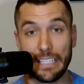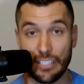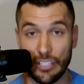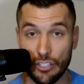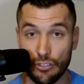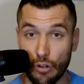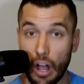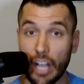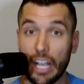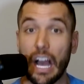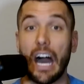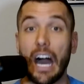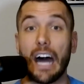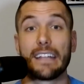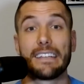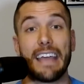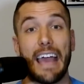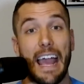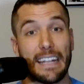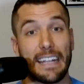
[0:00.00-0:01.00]
to draw
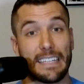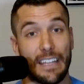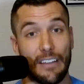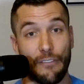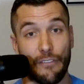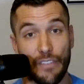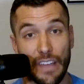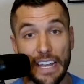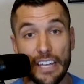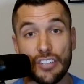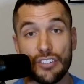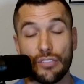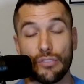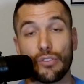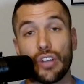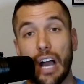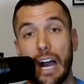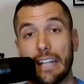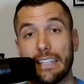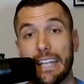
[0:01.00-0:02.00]
contact and finish through
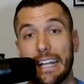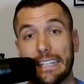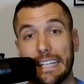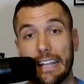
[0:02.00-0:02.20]
contact